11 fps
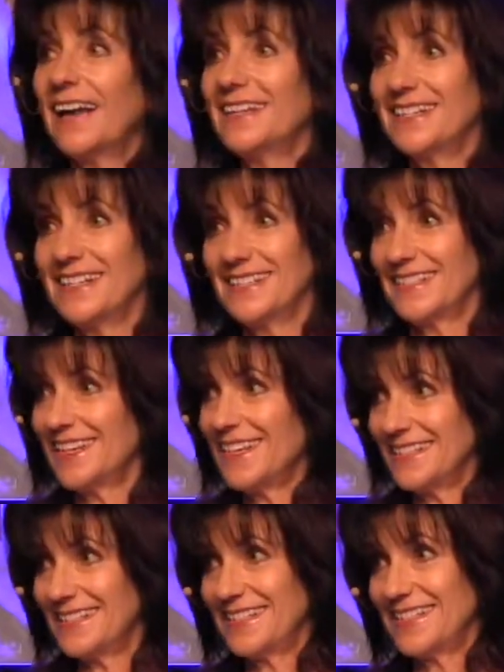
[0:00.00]
It doesn't
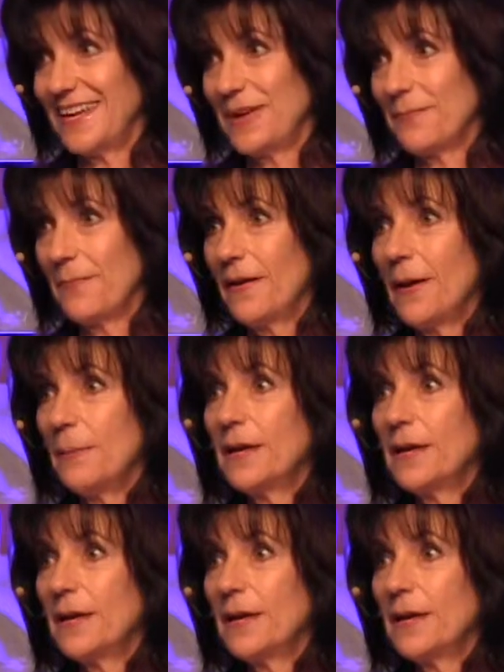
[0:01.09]
taste the same,